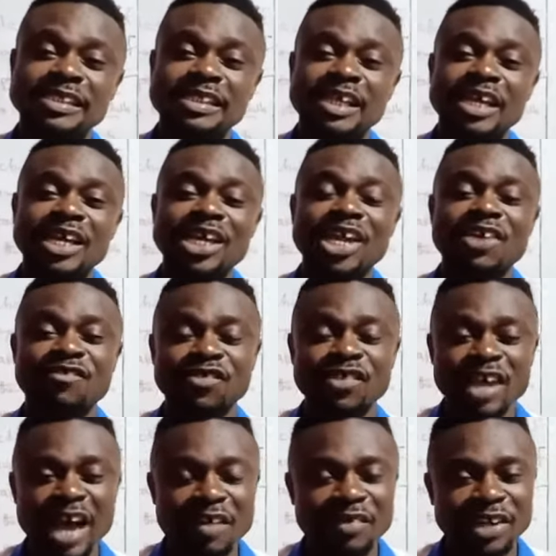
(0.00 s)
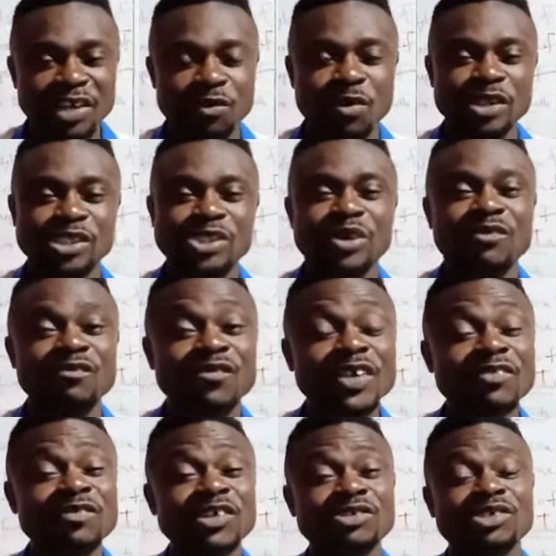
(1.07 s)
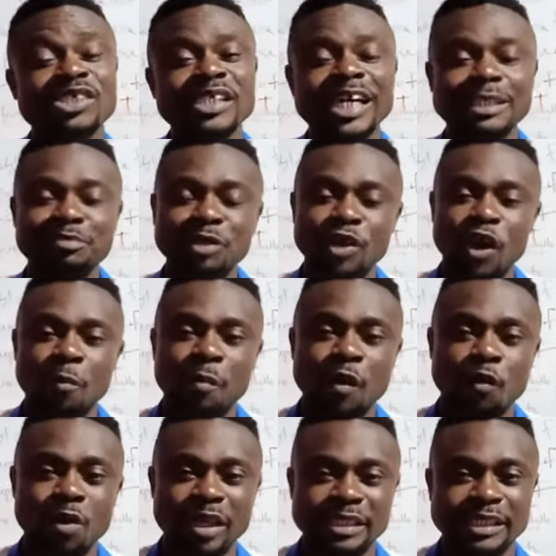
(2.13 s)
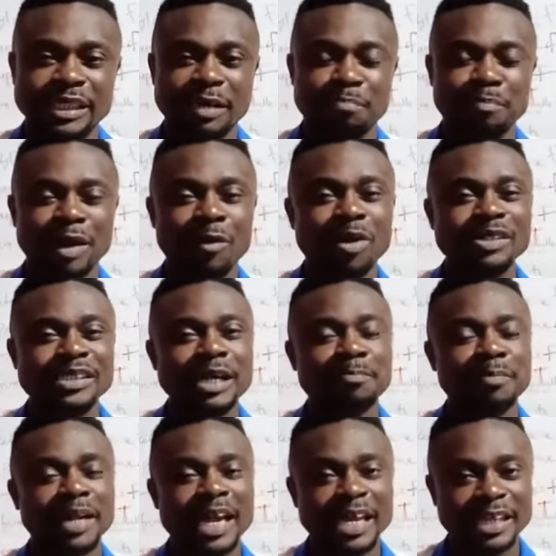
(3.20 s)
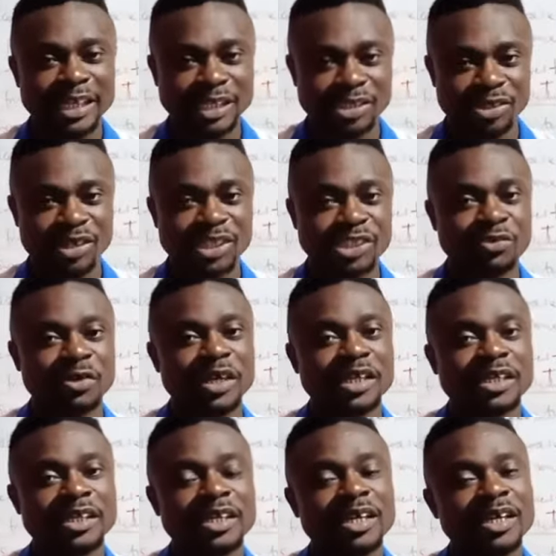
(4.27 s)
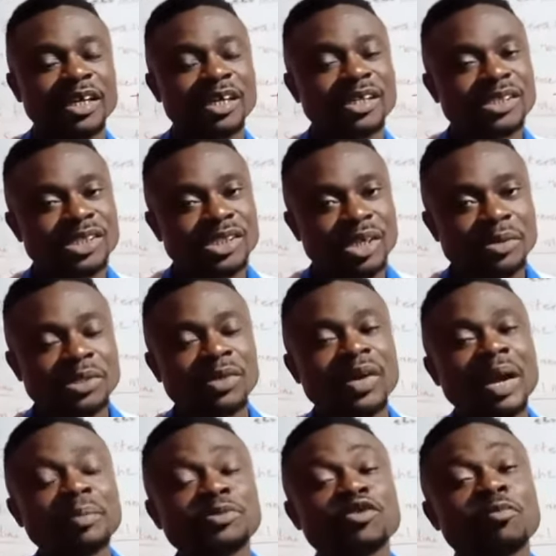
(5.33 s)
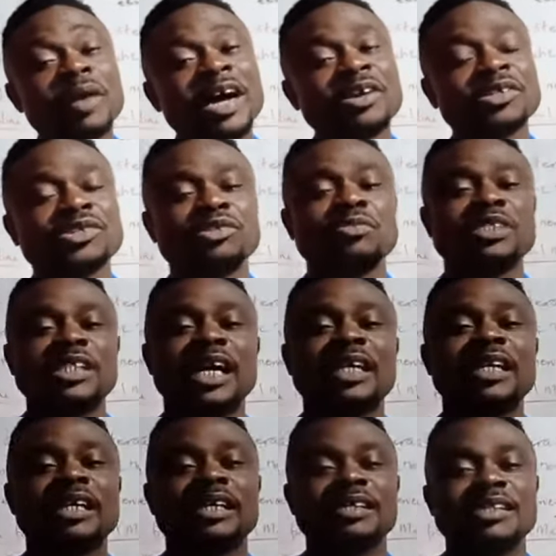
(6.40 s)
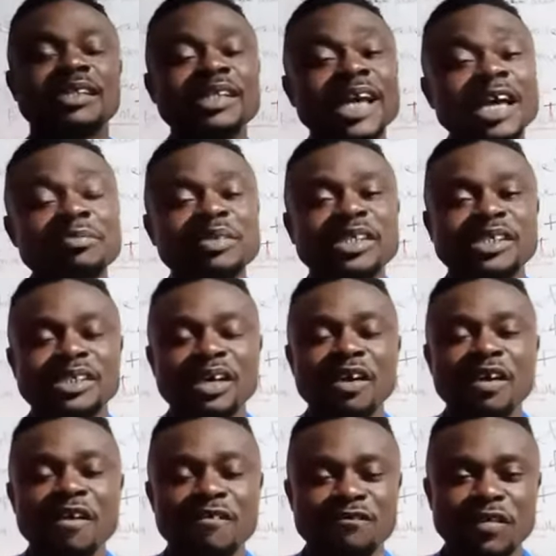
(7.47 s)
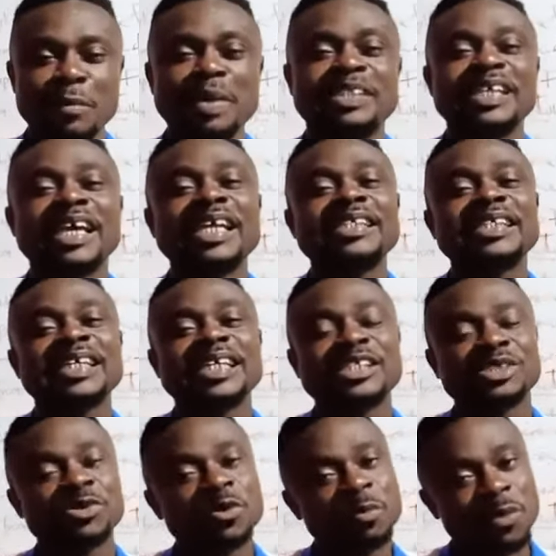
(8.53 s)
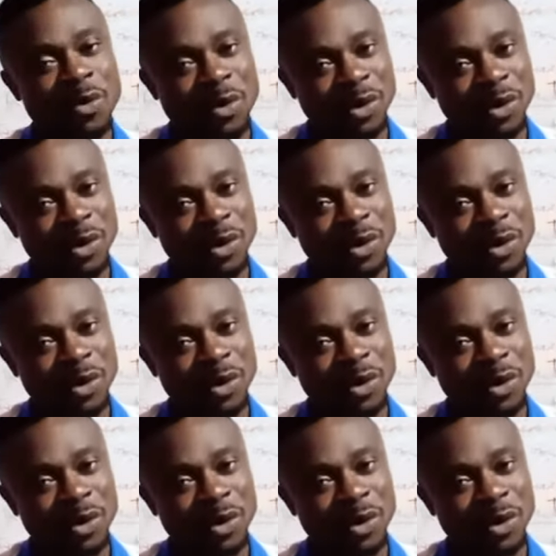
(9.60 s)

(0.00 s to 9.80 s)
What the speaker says: if you have any question, feel free to chat me up on WhatsApp. My WhatsApp line is on the screen. Subscribe to my YouTube channel. The name is Pharmacology the Schoolboy.